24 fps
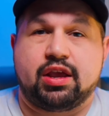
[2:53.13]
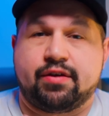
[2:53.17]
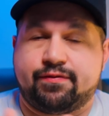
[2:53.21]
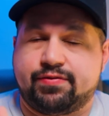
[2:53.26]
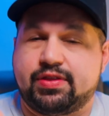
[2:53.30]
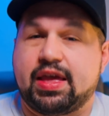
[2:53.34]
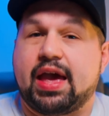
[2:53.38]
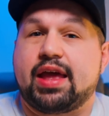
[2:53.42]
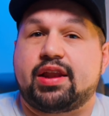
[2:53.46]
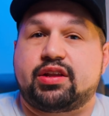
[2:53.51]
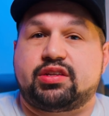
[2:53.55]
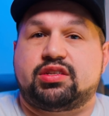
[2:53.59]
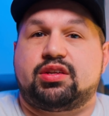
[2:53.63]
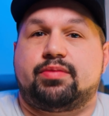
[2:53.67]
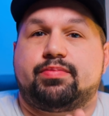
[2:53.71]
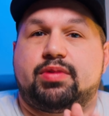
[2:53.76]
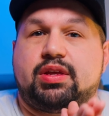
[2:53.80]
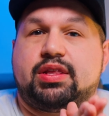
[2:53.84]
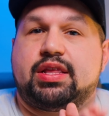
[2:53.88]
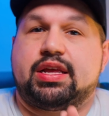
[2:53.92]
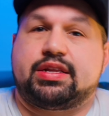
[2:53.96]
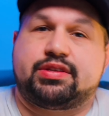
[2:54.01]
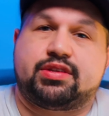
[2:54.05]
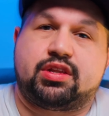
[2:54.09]
If that is
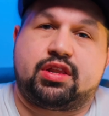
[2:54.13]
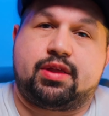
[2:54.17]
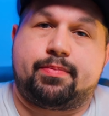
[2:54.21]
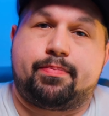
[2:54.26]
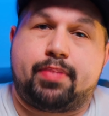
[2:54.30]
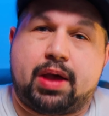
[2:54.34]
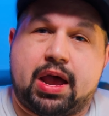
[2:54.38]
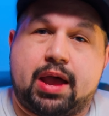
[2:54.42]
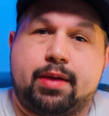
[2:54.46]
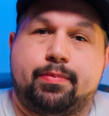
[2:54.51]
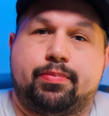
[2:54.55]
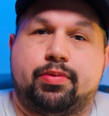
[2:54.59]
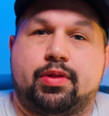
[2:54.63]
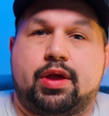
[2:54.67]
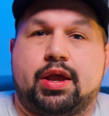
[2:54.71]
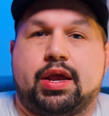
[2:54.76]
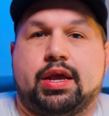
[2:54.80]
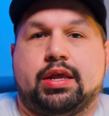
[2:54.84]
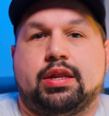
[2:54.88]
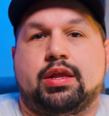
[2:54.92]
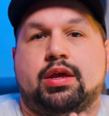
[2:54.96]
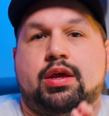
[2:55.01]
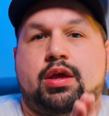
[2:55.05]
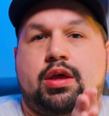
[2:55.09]
something that's in the
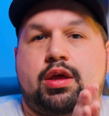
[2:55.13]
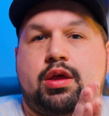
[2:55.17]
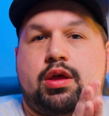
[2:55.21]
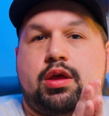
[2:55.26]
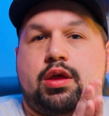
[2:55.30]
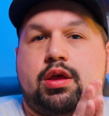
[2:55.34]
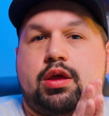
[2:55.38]
pipeline,